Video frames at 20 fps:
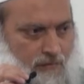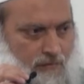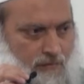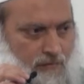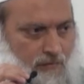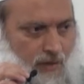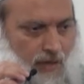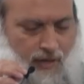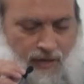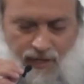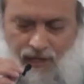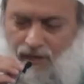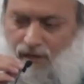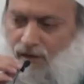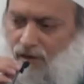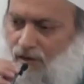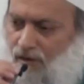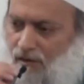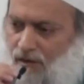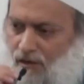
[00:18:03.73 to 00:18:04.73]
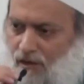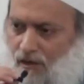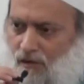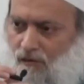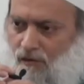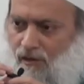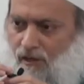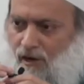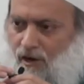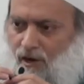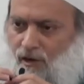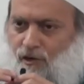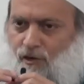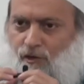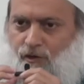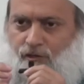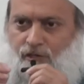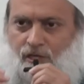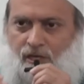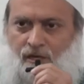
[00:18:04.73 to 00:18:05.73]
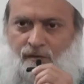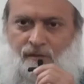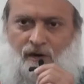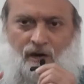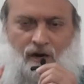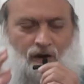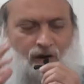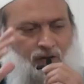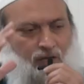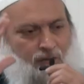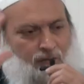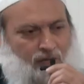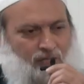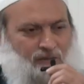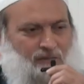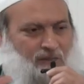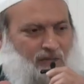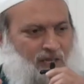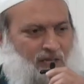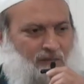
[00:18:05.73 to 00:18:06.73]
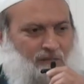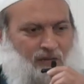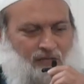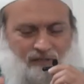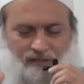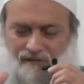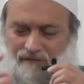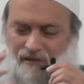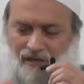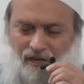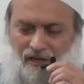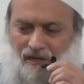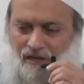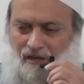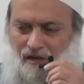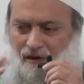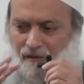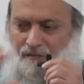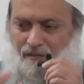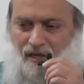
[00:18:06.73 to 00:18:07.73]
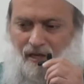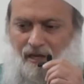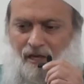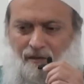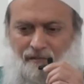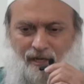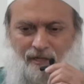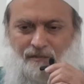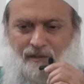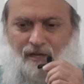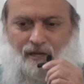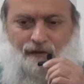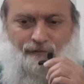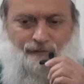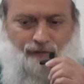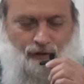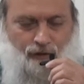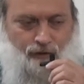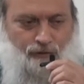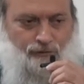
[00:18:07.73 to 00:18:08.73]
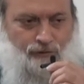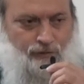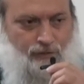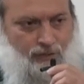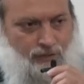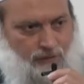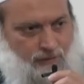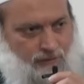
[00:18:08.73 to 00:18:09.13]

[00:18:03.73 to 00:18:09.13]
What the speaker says: And here, when they're accusing him, oh, he must be confused.